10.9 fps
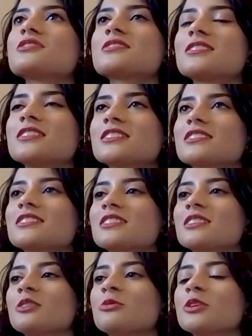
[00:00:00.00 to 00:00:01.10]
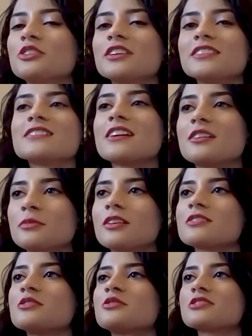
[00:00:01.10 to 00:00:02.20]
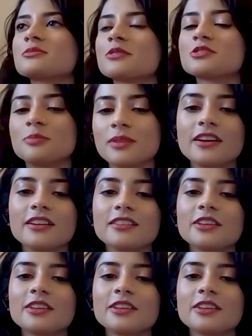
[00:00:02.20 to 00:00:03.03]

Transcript: just like, "When you're in the sandbox, you're just supposed to play.